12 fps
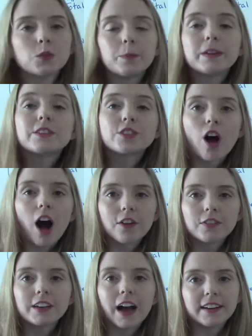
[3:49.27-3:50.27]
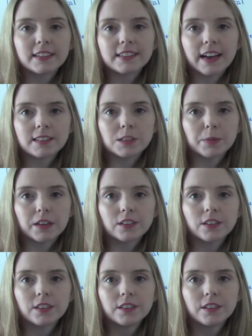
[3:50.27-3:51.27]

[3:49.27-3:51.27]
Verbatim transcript: will be soft on assessment,